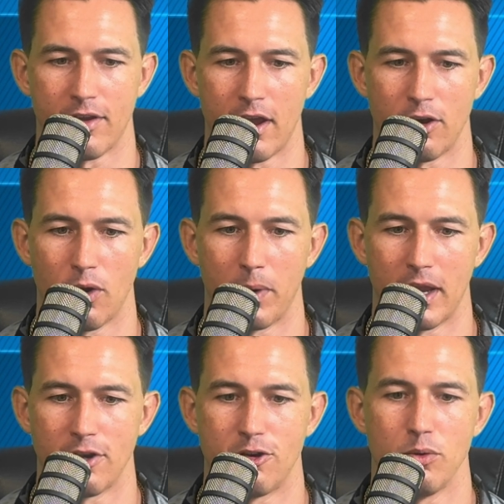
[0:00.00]
again, going
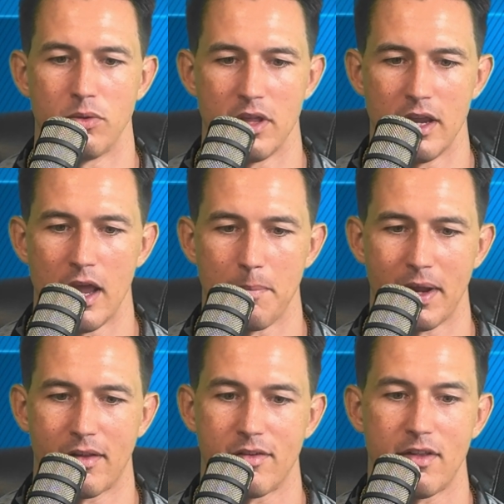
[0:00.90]
into the hip
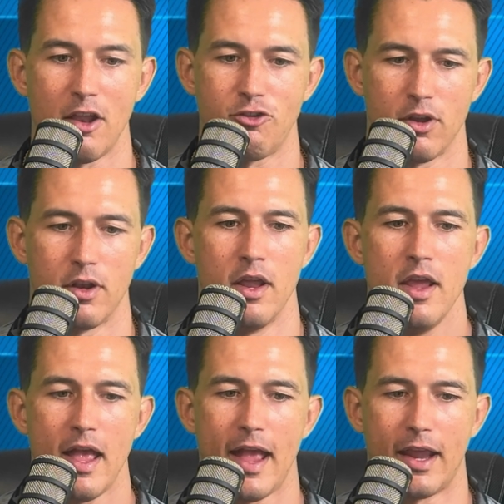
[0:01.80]
extension
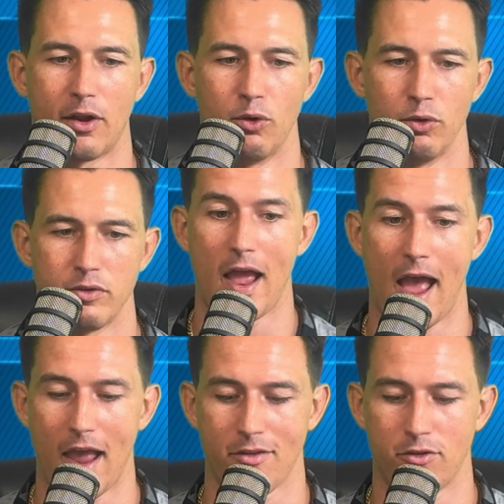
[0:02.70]
angles
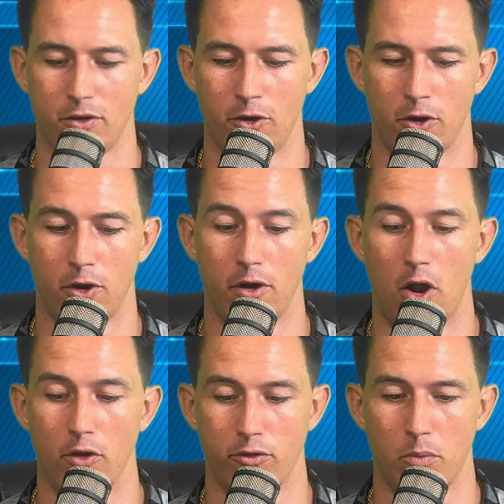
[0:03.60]
as you're
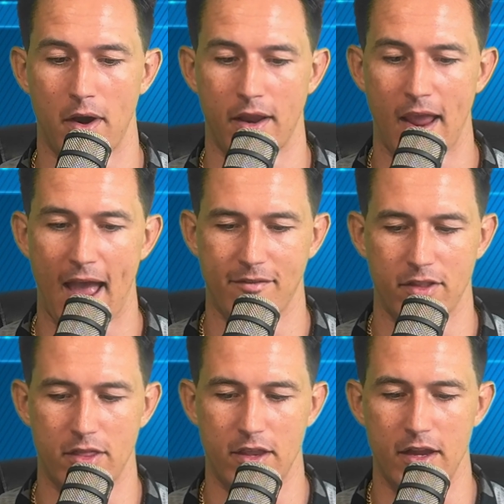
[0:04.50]
also running,
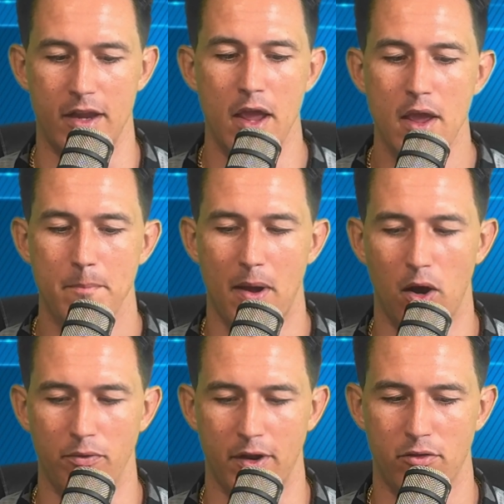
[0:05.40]
having the
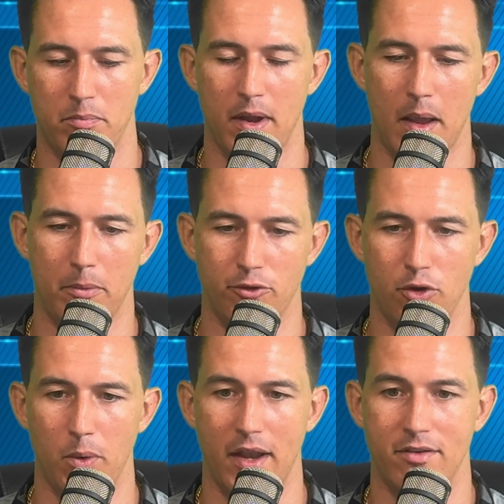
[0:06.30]
pelvis be able
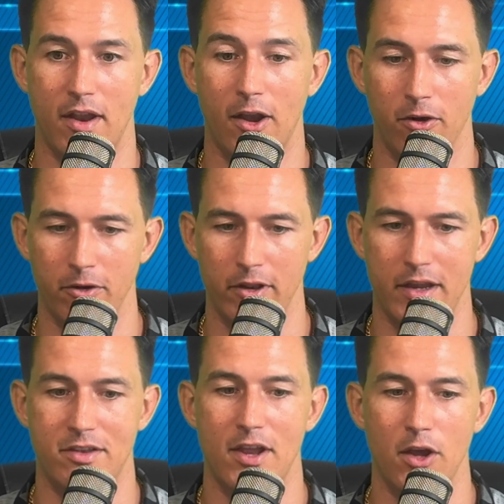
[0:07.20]
to
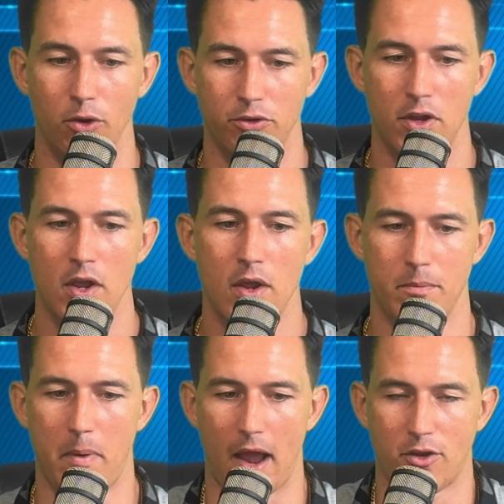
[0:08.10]
anteriorly tilt
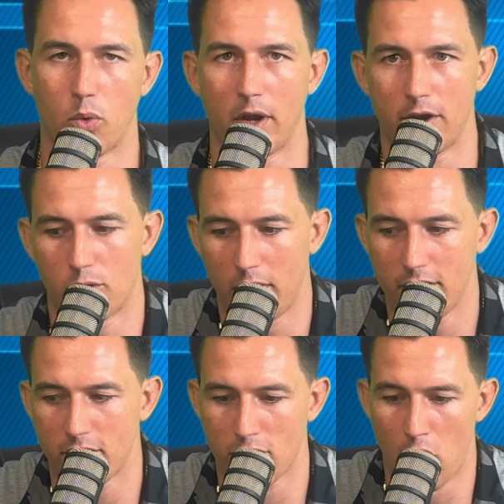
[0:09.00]
by 20
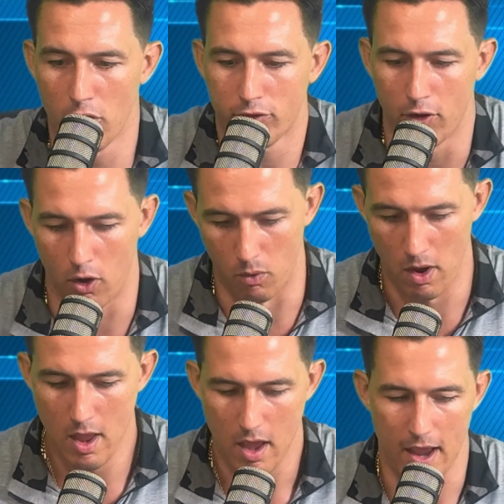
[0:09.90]
degrees is also
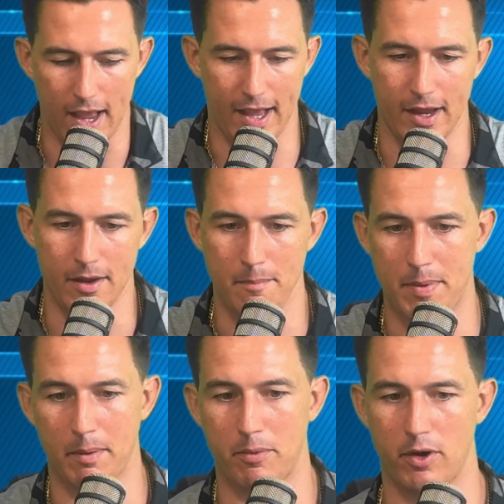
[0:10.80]
a
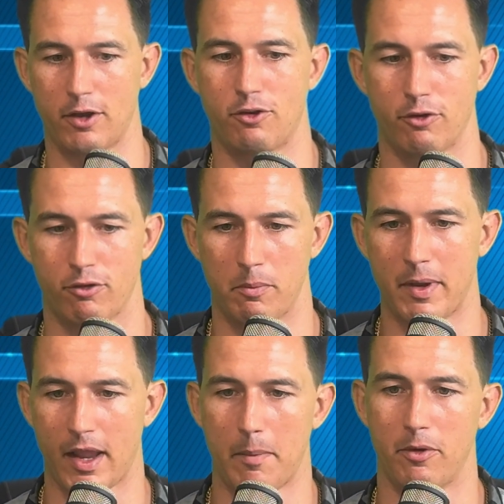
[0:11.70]
big predictor. So
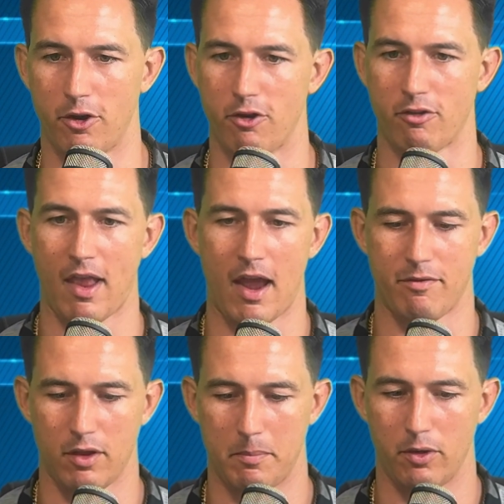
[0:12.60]
being able to just have
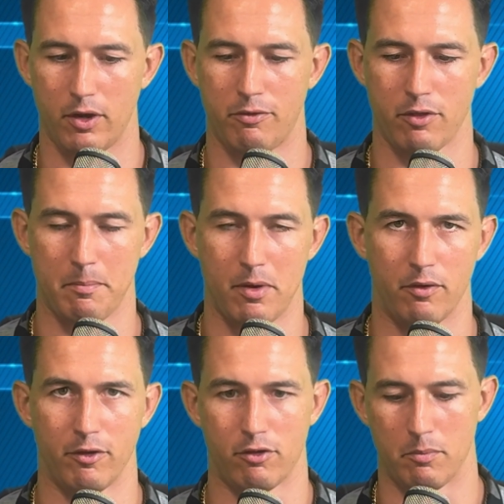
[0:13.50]
the ability for the
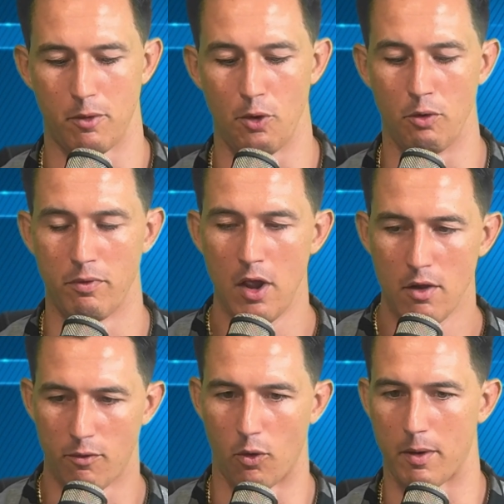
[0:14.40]
pelvis to move
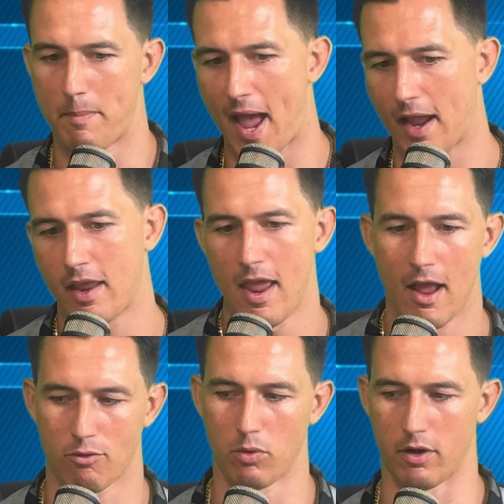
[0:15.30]
forward and back,
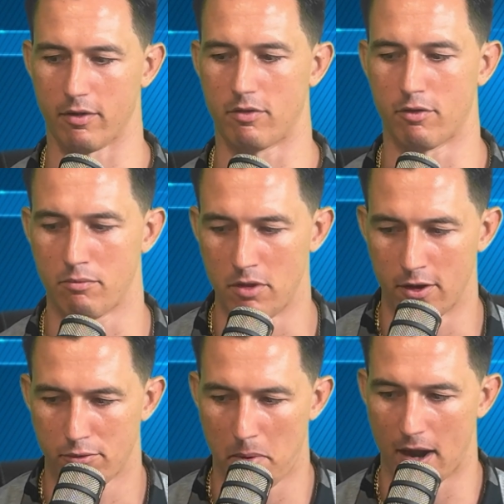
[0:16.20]
as well as the
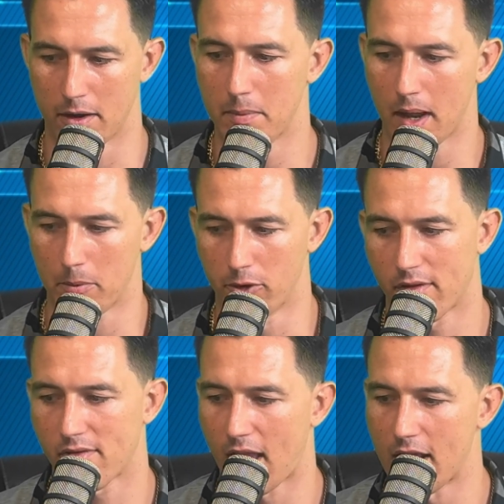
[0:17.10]
spine to be able to
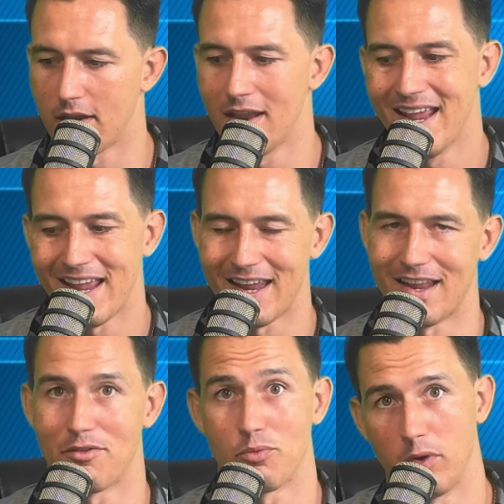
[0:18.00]
extend,
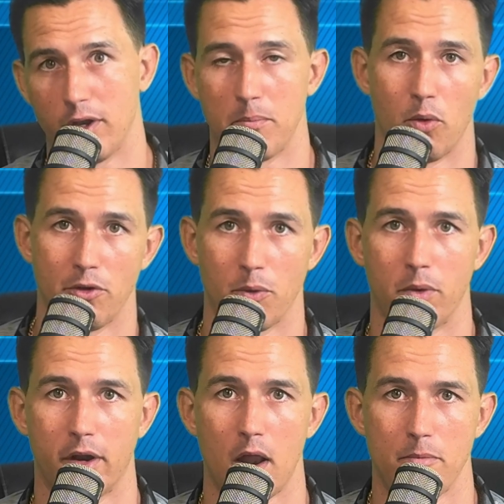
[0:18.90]
is really important when
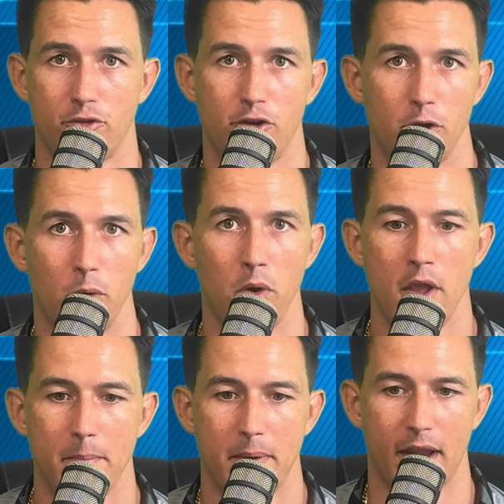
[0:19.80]
it comes to being